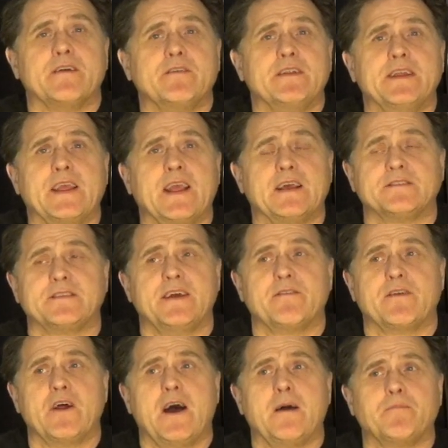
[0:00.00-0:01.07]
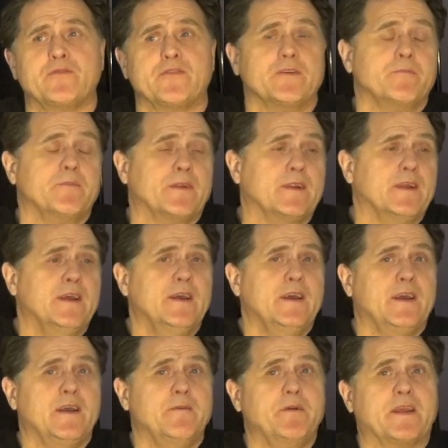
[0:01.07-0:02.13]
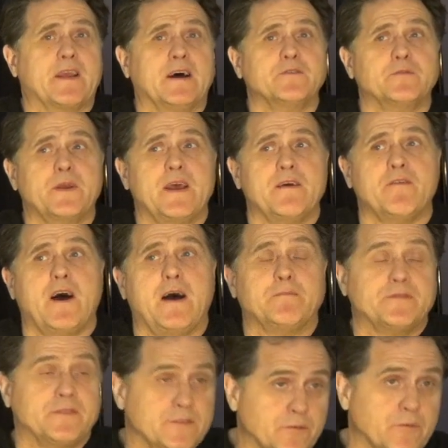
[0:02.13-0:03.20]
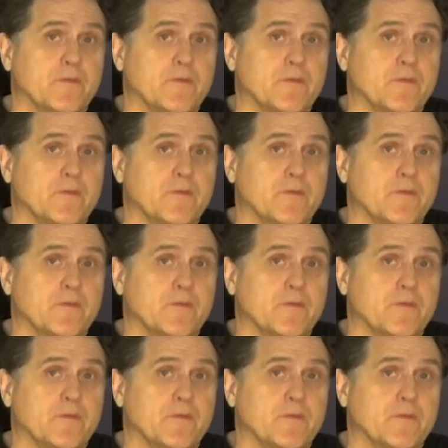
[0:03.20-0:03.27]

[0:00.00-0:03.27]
Everything has to have an opposite, and because we have opposites,